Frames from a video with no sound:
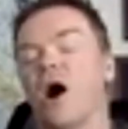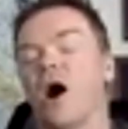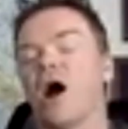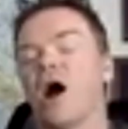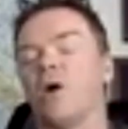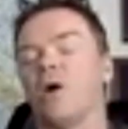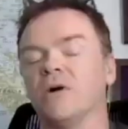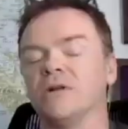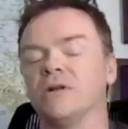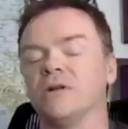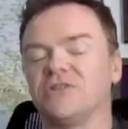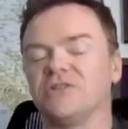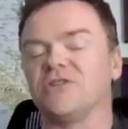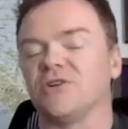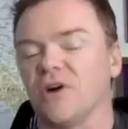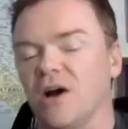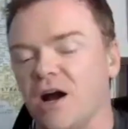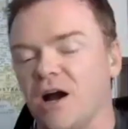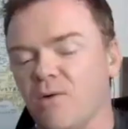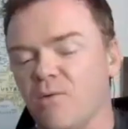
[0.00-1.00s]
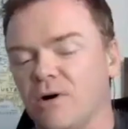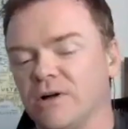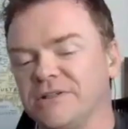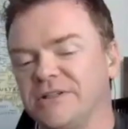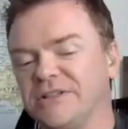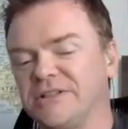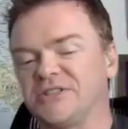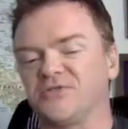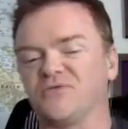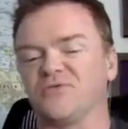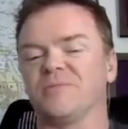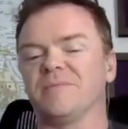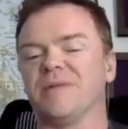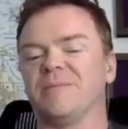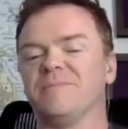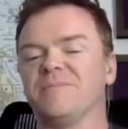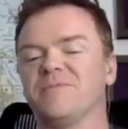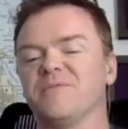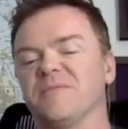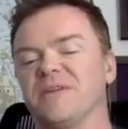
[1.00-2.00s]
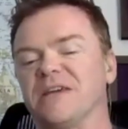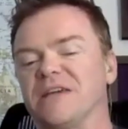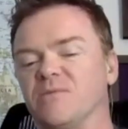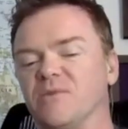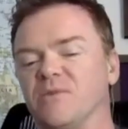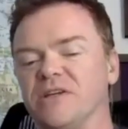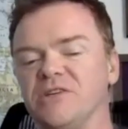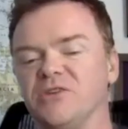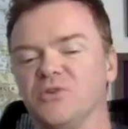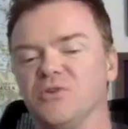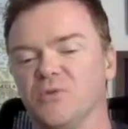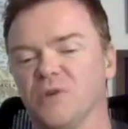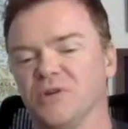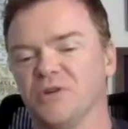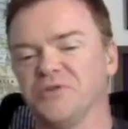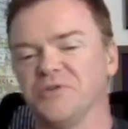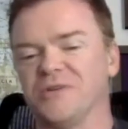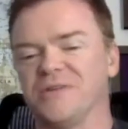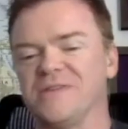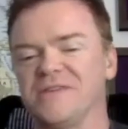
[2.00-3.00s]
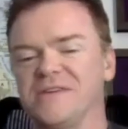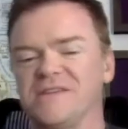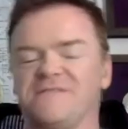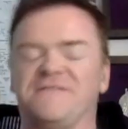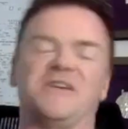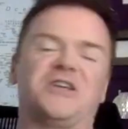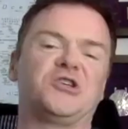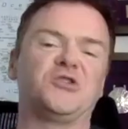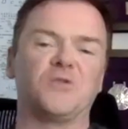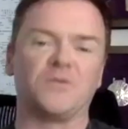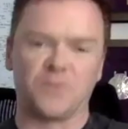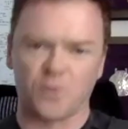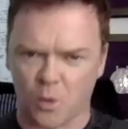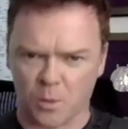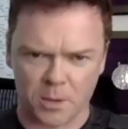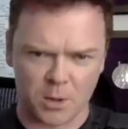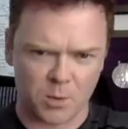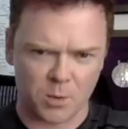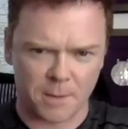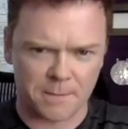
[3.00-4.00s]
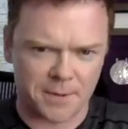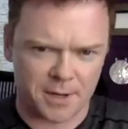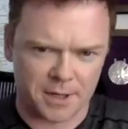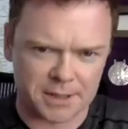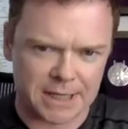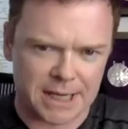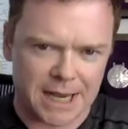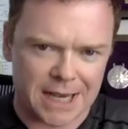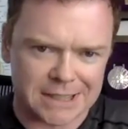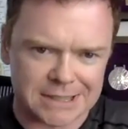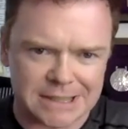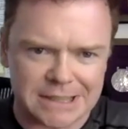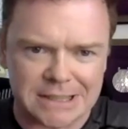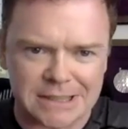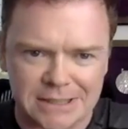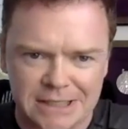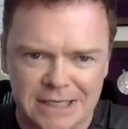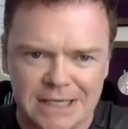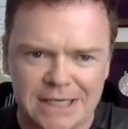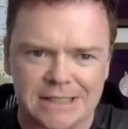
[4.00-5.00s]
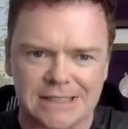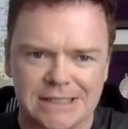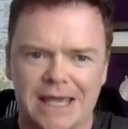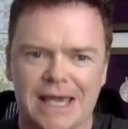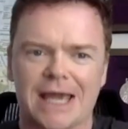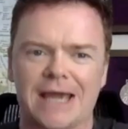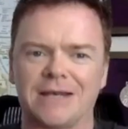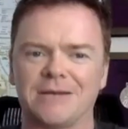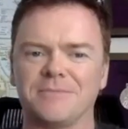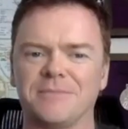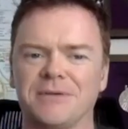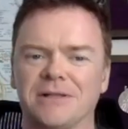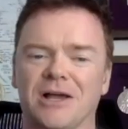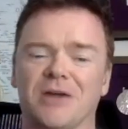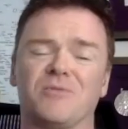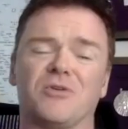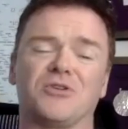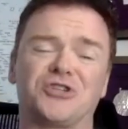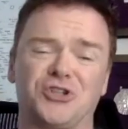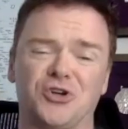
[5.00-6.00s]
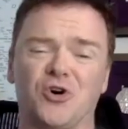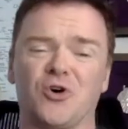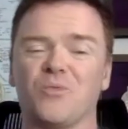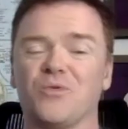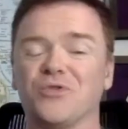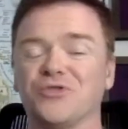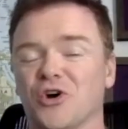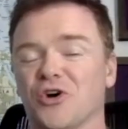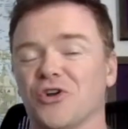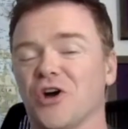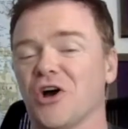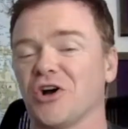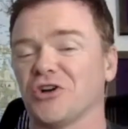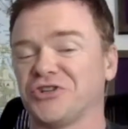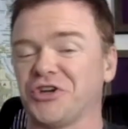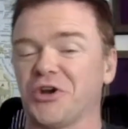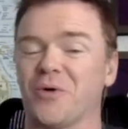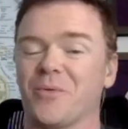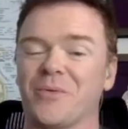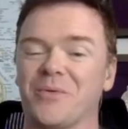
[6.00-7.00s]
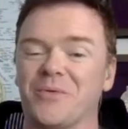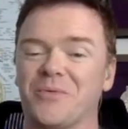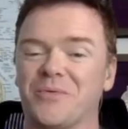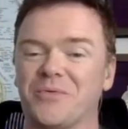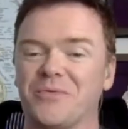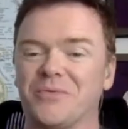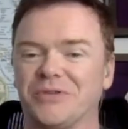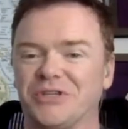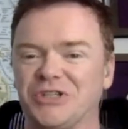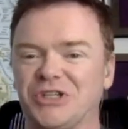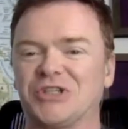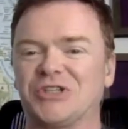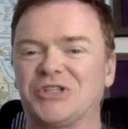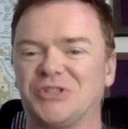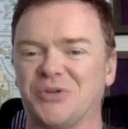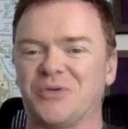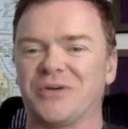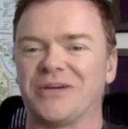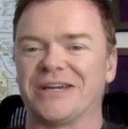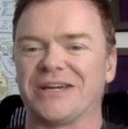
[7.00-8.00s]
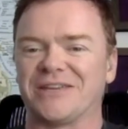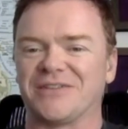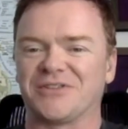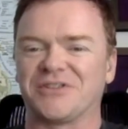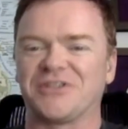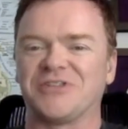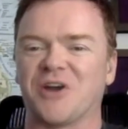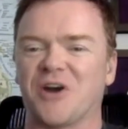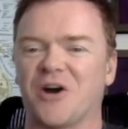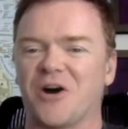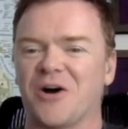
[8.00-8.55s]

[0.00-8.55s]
want you to remember me when you are doing the official Formula One podcast years ahead, and be like, "Well, Sean was on our show when we were just doing it at the start."